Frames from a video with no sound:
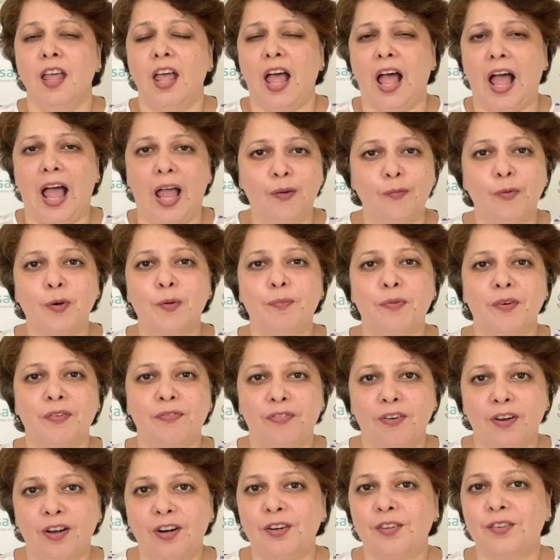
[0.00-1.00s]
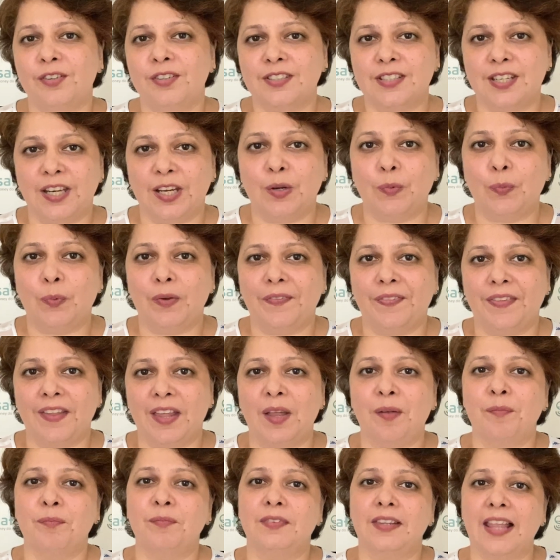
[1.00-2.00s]
I would prefer to stay with
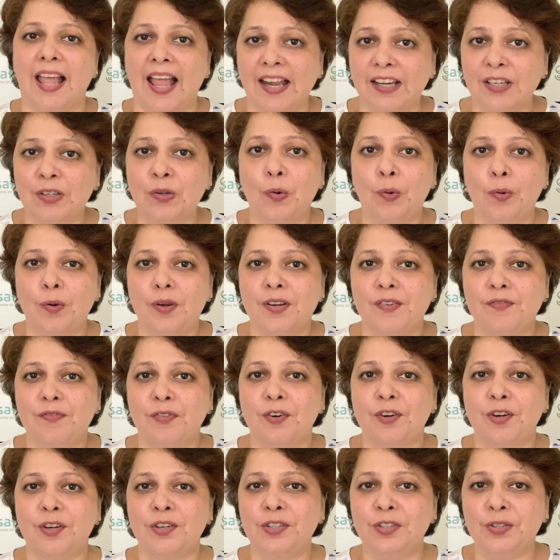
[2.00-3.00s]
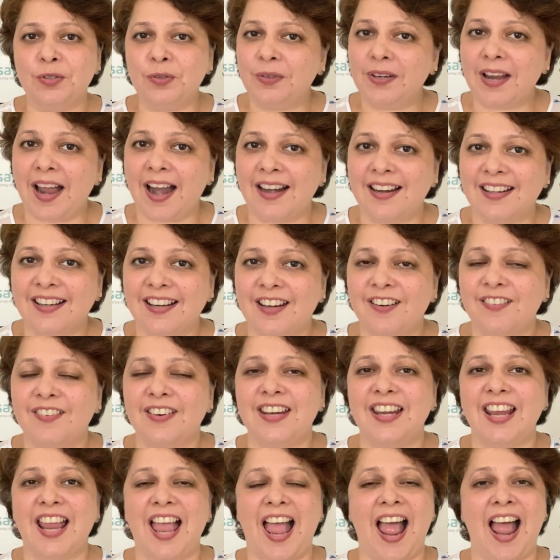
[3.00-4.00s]
them than go in for a new
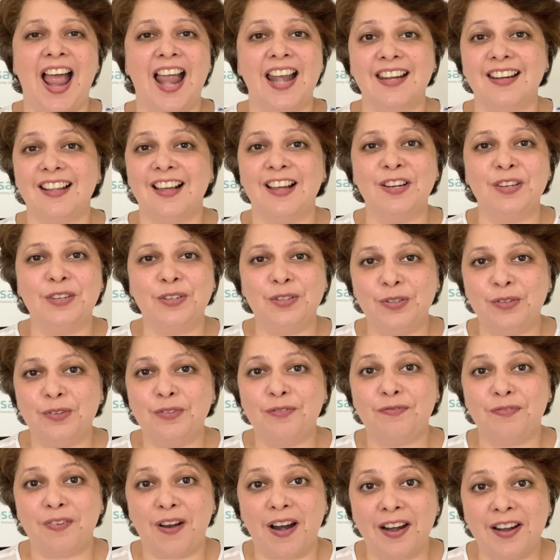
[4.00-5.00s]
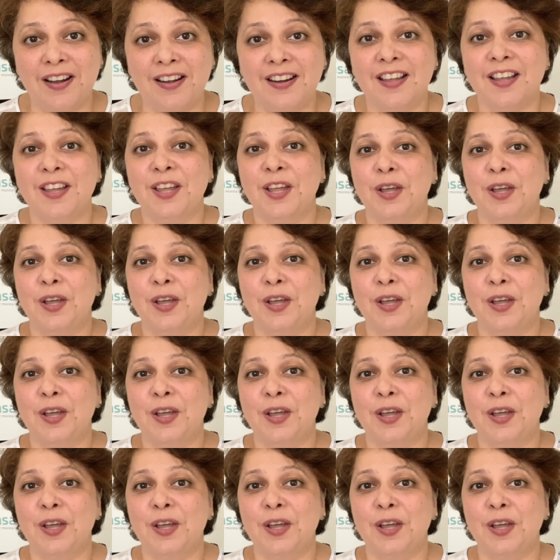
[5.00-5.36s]
category and a new fund,